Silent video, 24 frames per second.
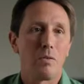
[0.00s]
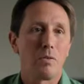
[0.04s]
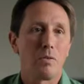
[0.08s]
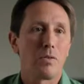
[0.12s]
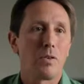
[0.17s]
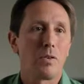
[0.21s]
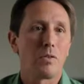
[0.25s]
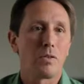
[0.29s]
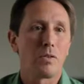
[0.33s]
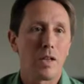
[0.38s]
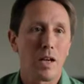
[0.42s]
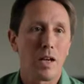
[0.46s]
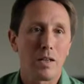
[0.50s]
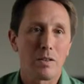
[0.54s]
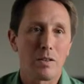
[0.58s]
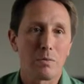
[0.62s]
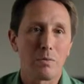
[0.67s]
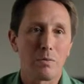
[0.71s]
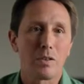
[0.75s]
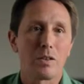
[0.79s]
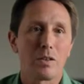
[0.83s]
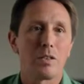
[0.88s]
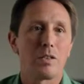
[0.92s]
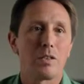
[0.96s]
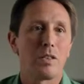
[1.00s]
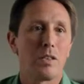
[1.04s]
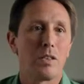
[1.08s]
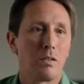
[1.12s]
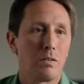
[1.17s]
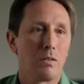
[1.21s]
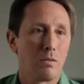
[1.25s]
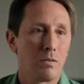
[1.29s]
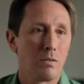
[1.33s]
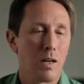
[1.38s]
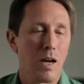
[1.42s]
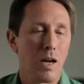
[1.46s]
Those guys were
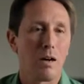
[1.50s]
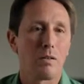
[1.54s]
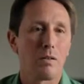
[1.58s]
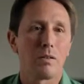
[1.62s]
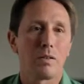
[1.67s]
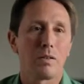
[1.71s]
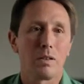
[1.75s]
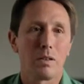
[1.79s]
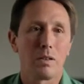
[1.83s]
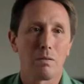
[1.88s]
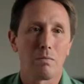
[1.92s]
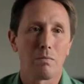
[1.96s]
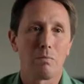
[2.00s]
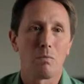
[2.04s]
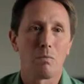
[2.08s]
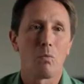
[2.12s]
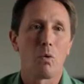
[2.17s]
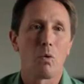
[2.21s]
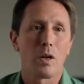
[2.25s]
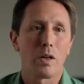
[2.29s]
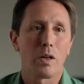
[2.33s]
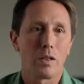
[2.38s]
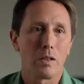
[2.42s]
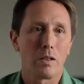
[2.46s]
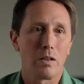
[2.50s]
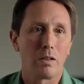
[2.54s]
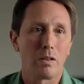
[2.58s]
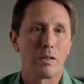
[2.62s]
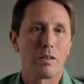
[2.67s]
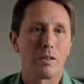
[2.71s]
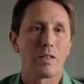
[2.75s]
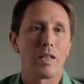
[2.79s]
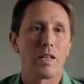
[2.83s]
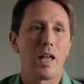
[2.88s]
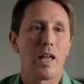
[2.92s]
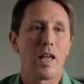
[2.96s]
still out there working on the
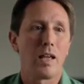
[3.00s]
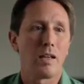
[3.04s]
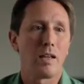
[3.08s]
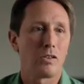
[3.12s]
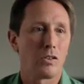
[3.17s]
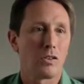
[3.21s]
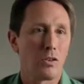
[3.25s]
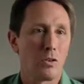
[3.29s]
tanks,